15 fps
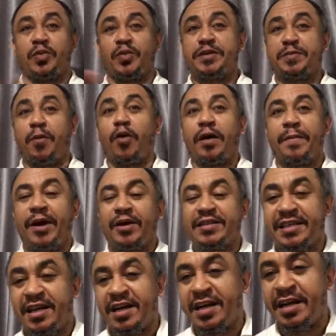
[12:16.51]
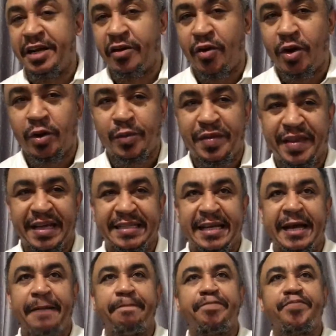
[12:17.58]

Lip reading: We spoke about it earlier on with Ada.